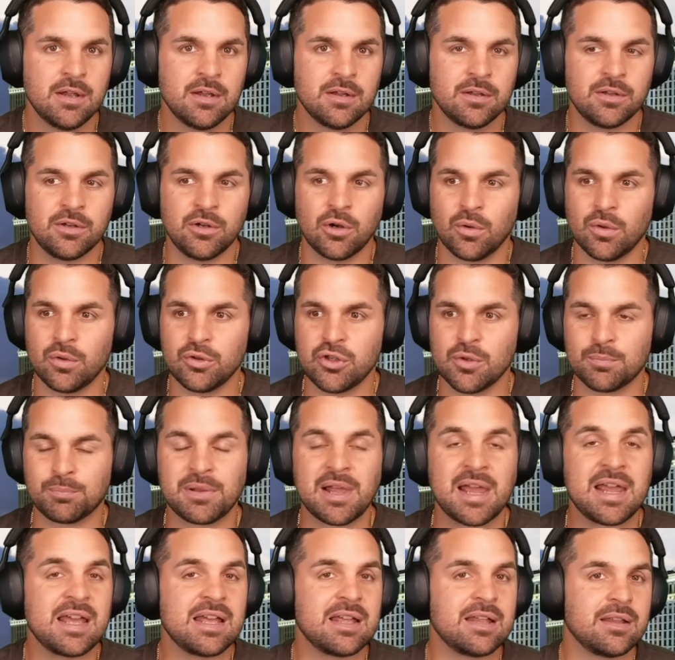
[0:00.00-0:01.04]
You know, you
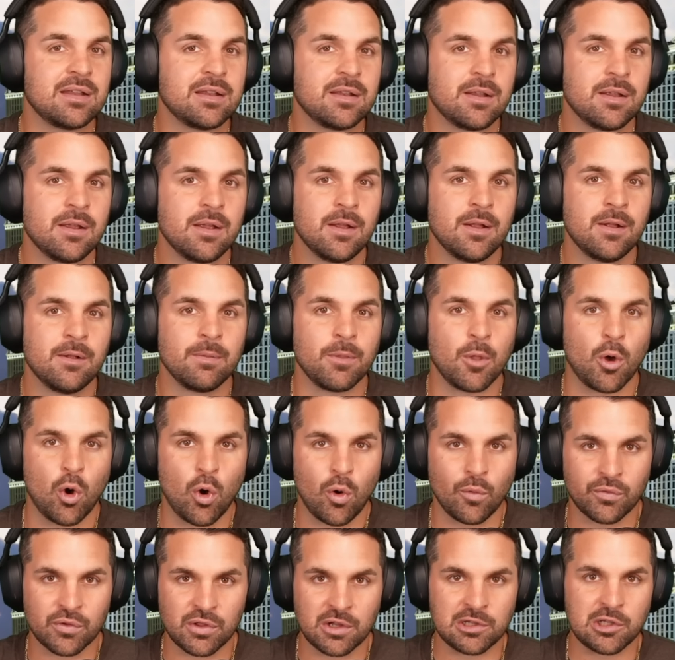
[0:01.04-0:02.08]
play it
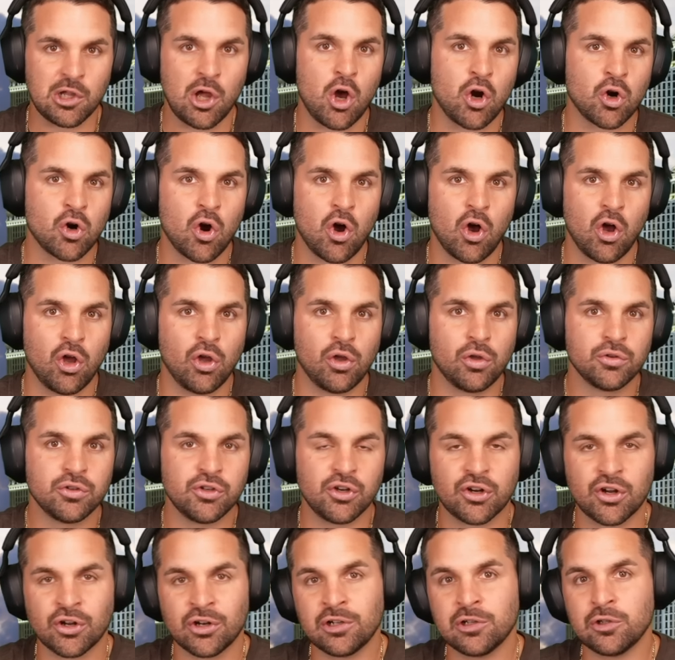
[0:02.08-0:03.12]
over the long haul,
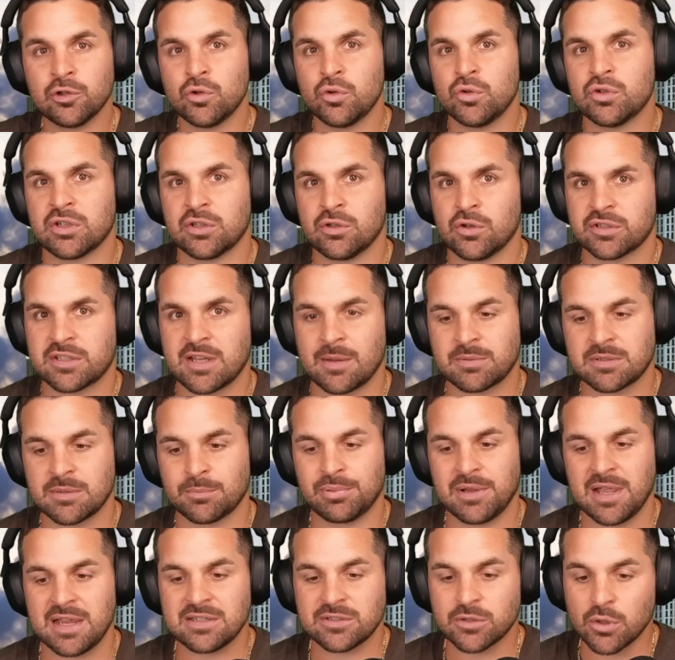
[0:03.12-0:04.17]
you're going to lose in those types of
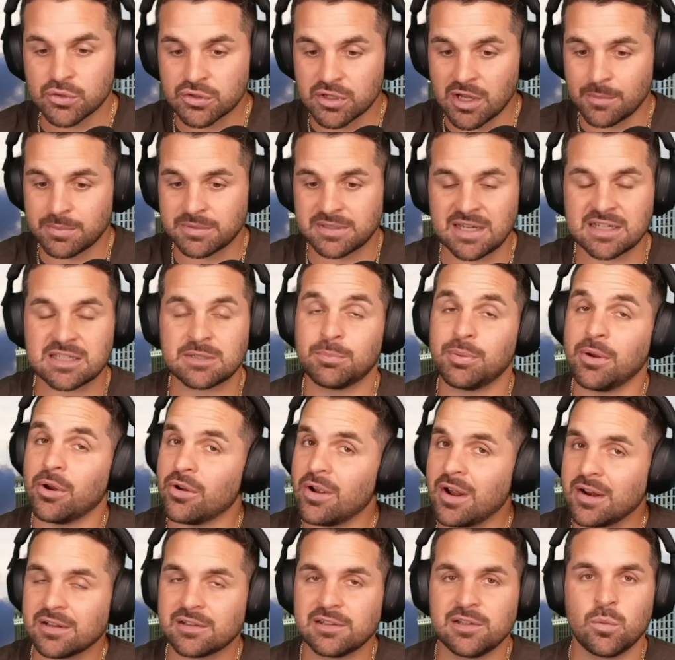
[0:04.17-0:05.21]
plays. Those upsets
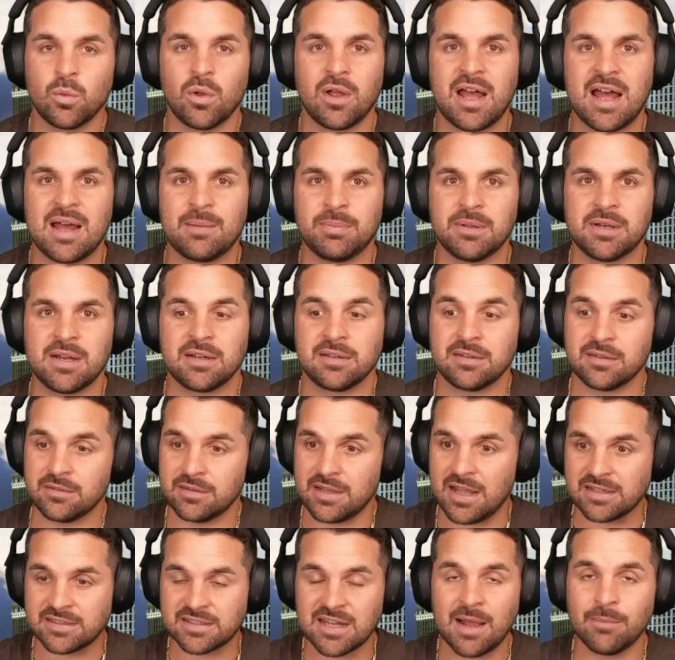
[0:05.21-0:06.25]
periodically will happen. And
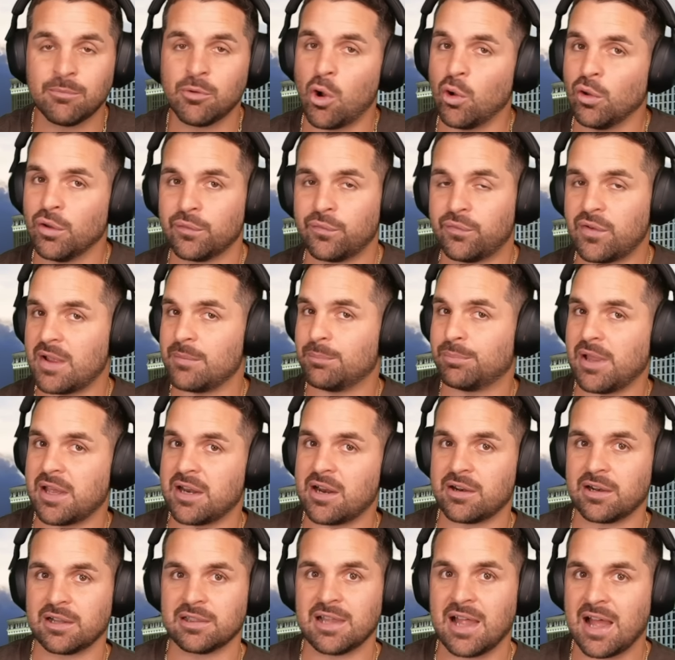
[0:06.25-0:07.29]
that Tom Nolan fight played
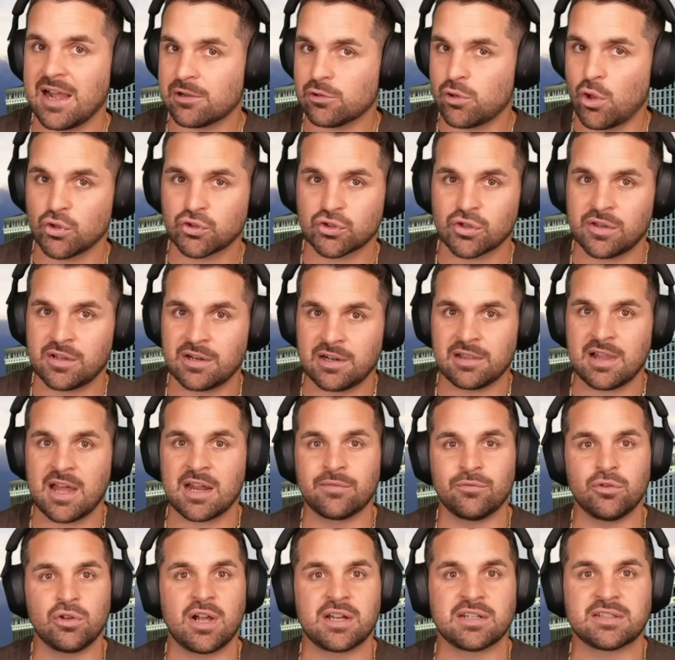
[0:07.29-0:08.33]
out a lot closer than a lot
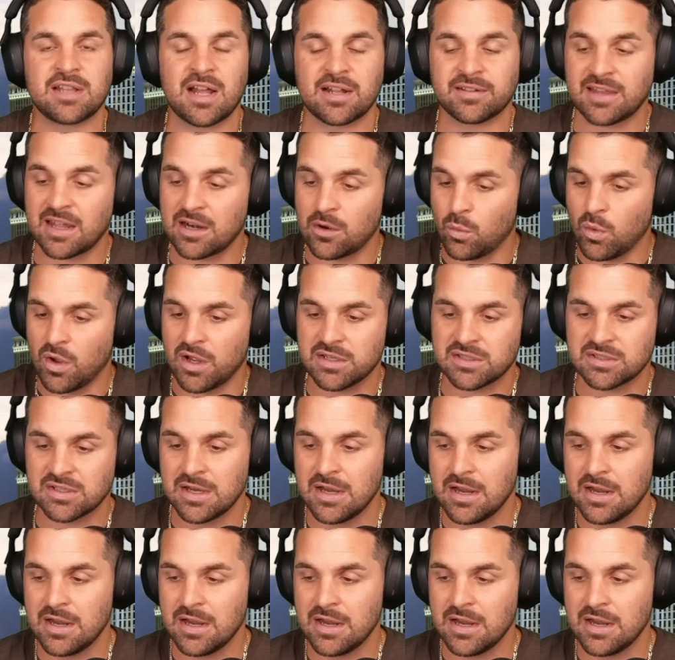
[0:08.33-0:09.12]
of you guys thought that it was.